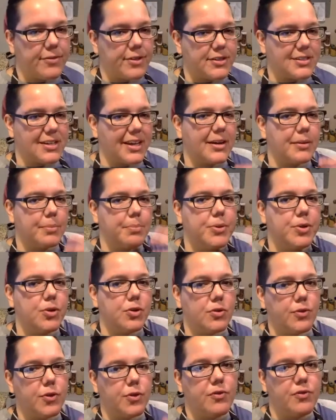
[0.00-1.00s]
this like
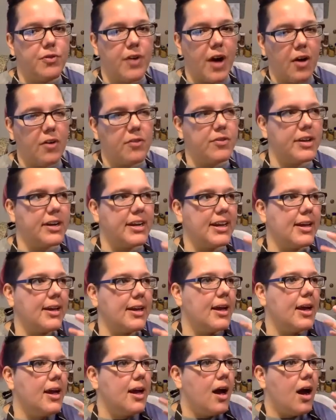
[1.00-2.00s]
beautiful
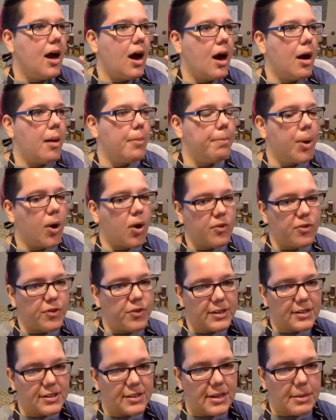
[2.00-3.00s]
velvety,
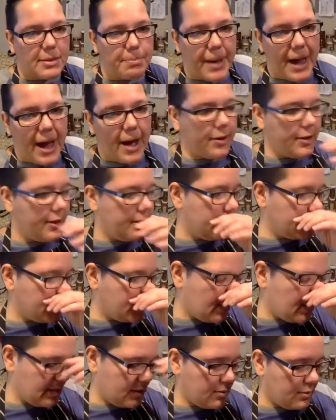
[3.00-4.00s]
perfectly
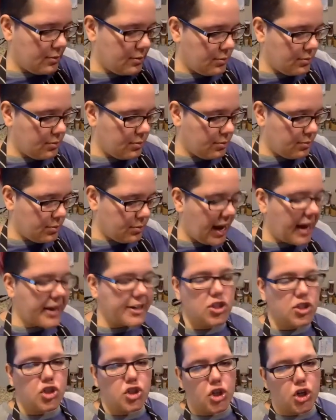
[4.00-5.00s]
balanced
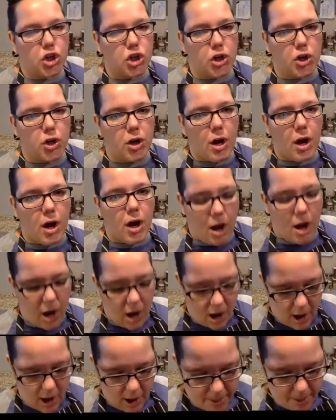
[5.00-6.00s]
texture,
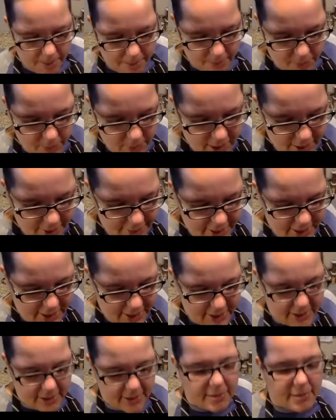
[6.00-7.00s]
and
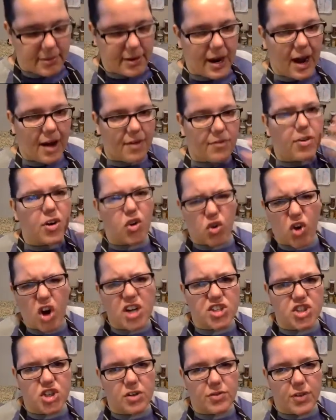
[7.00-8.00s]
then have a
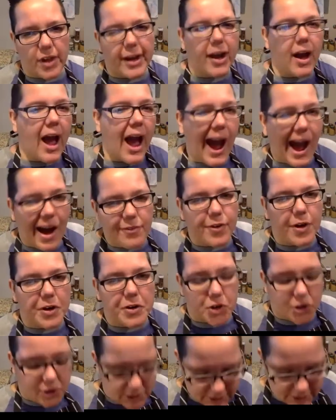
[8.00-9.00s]
crunch of like half
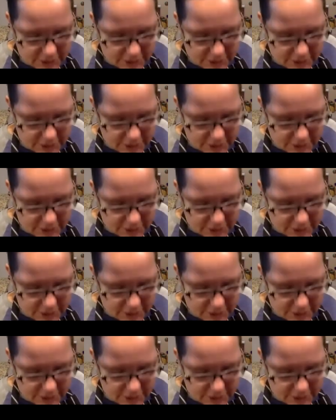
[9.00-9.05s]
uncooked